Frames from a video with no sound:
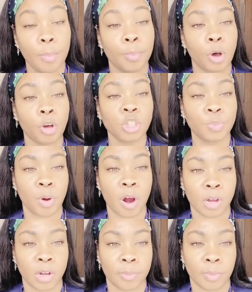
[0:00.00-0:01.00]

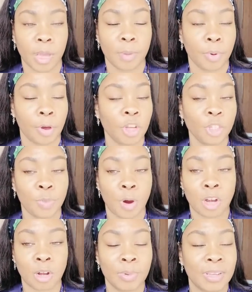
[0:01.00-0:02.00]
Postpartum.
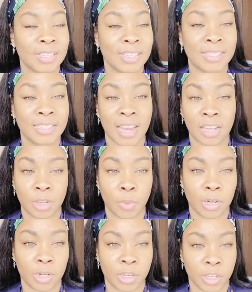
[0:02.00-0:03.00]
Postpartum is exactly
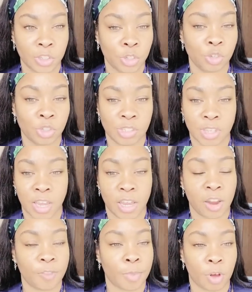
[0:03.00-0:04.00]
what it is. You just take
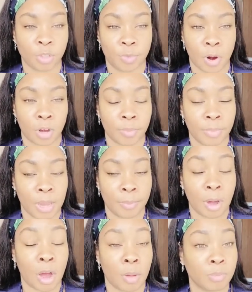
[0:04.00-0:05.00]
care of postpartum ba
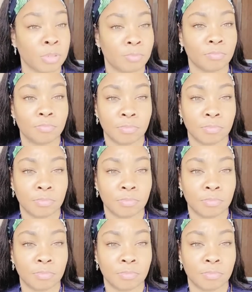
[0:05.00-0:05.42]
moms.